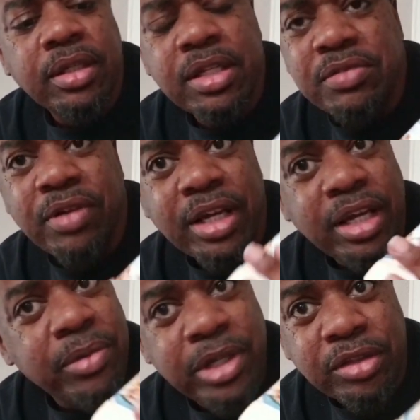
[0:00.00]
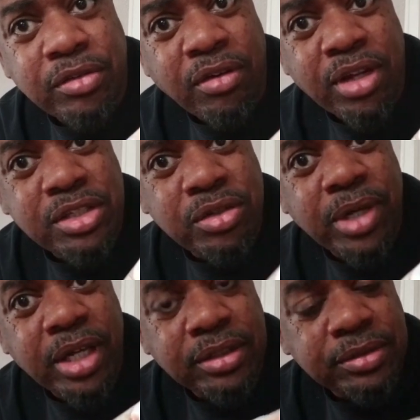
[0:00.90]
This right here, we could throw this
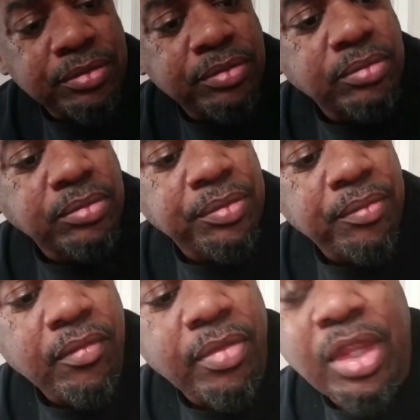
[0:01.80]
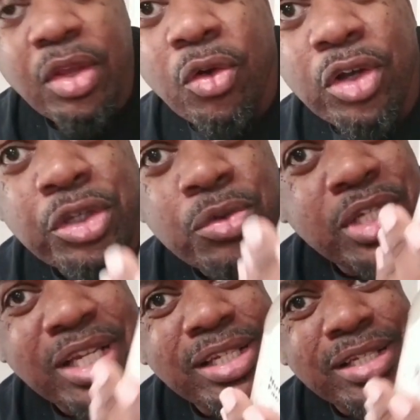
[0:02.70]
away. Or
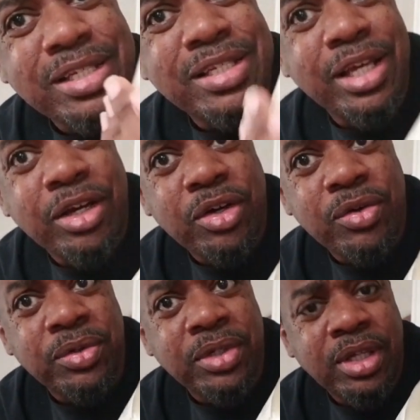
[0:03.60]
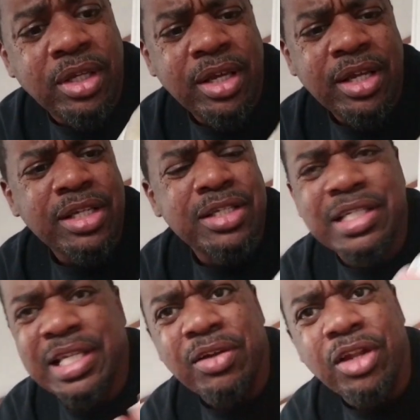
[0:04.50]
use it to seal a
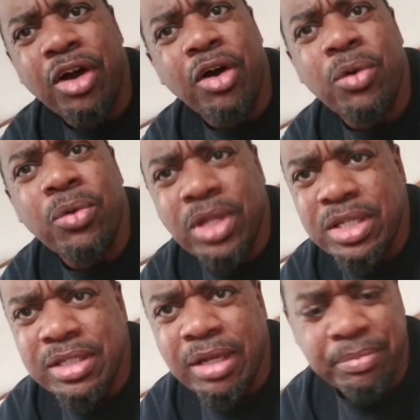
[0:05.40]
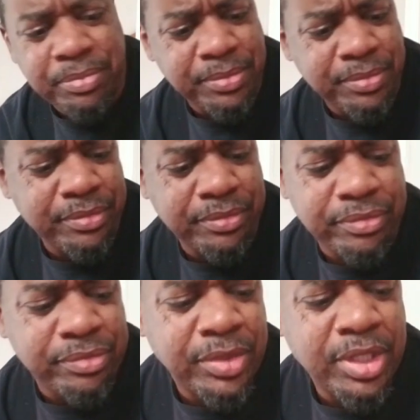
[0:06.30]
hole or something.
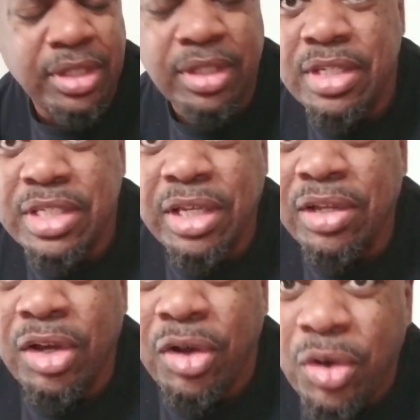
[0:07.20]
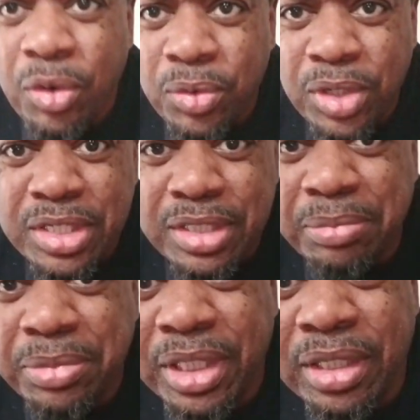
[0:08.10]
Seal a hole or
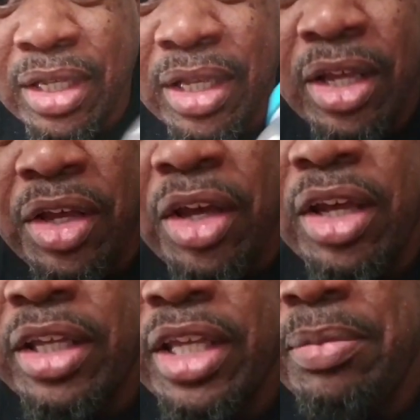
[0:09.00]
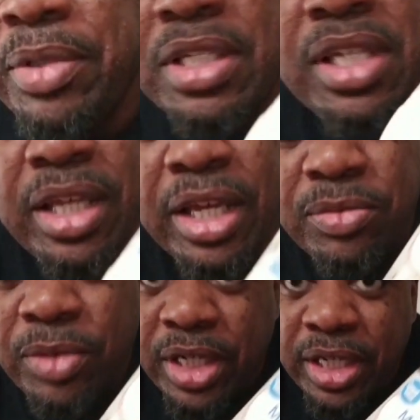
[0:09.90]
something. Keep this in
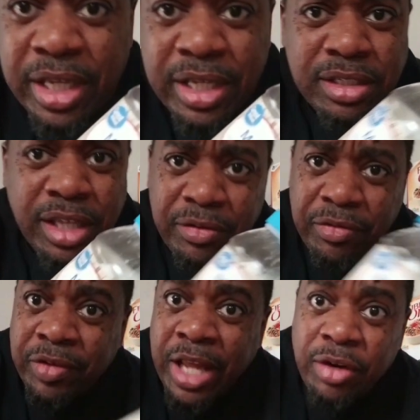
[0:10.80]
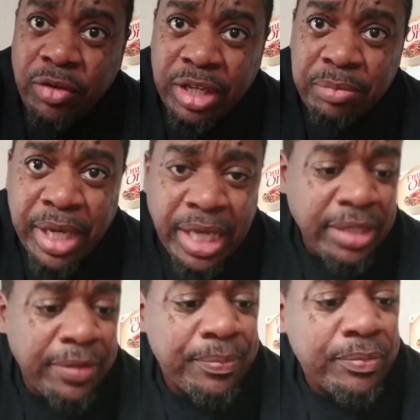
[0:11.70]
case one of the kids get a flat on their bike.